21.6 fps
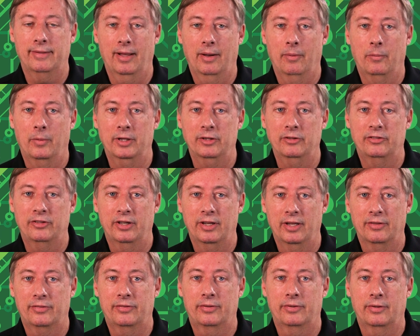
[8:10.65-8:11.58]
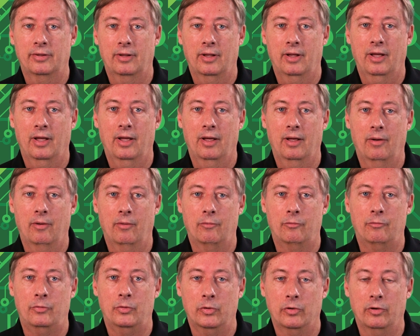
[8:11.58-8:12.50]
that one-tenth
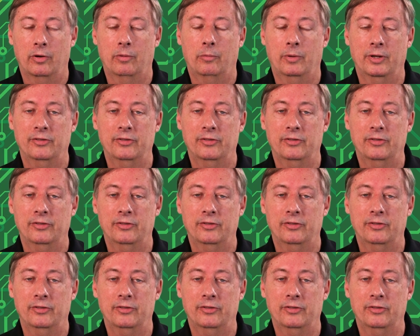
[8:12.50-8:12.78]
rule,